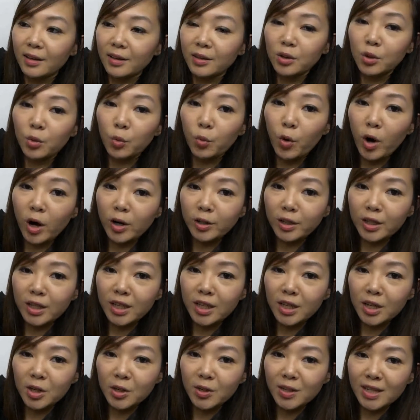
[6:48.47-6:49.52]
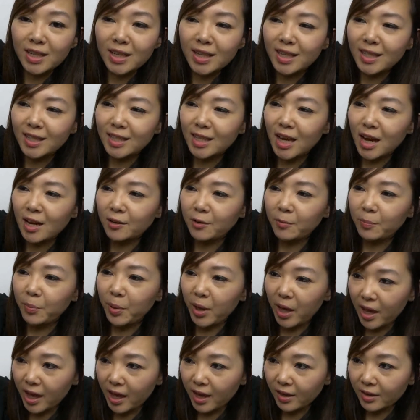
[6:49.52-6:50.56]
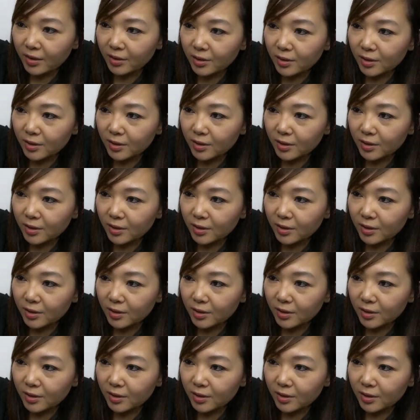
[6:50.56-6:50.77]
The water here is kind of pink,